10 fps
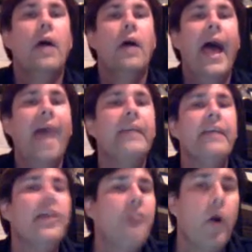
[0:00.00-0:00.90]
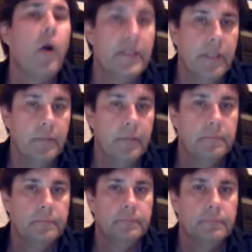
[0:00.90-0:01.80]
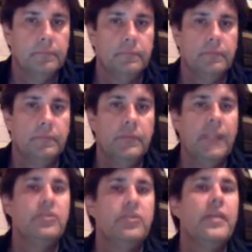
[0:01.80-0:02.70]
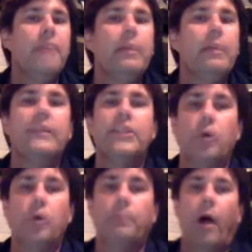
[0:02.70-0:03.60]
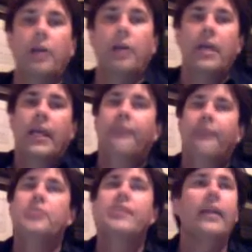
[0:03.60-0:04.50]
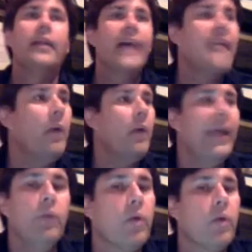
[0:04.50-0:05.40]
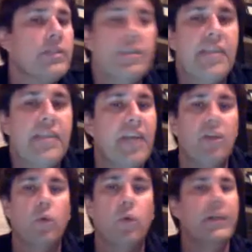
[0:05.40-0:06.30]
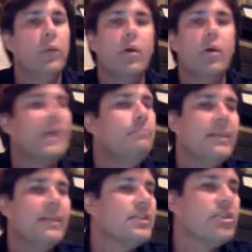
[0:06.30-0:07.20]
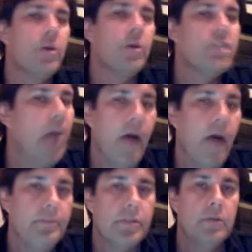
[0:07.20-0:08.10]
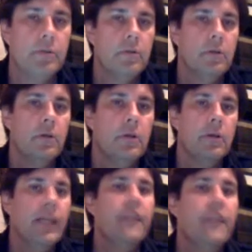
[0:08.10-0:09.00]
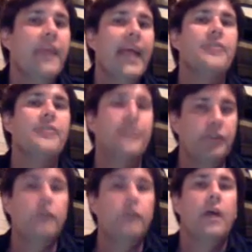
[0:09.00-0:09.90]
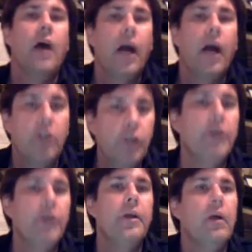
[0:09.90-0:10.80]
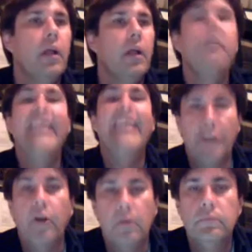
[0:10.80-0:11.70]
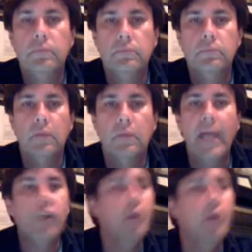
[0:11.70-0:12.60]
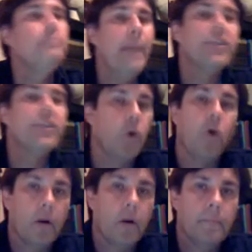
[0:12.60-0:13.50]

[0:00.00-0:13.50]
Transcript: Having authority gives you the ability to impart. If you see it like that way, it works in the secular world. It'll work in business, on jobs, anything else. If you a good leader, a good mentor,